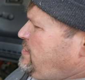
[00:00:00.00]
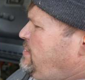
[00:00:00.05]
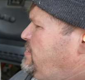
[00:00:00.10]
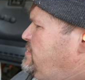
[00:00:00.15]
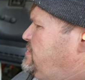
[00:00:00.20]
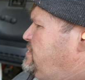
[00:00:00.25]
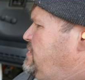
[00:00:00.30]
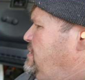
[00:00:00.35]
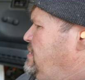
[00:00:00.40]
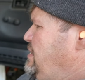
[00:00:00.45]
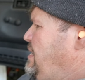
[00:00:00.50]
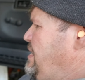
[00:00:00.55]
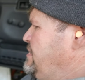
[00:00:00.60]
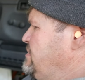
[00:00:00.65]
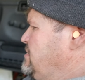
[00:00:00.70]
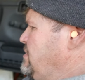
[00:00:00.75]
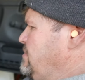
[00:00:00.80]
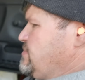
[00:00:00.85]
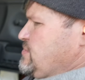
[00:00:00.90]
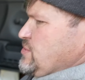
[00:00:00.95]
See, it
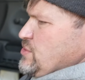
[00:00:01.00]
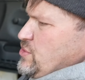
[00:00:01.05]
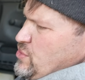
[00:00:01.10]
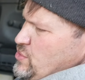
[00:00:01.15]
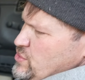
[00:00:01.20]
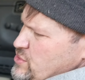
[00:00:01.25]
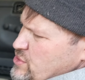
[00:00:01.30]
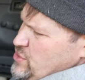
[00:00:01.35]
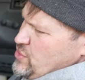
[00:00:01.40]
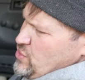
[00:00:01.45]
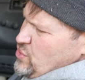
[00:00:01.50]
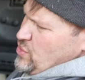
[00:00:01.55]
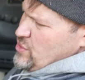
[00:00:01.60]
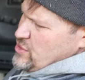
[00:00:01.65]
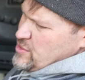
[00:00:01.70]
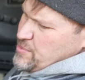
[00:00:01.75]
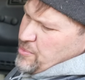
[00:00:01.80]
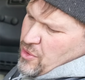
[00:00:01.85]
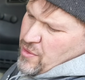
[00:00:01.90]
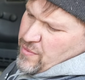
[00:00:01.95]
lines up to those 2
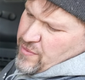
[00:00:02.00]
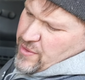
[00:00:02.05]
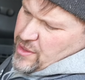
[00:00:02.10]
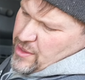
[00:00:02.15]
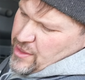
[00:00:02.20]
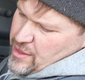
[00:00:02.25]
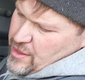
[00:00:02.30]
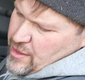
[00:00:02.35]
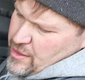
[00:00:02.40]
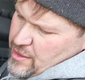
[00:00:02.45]
holes perfectly.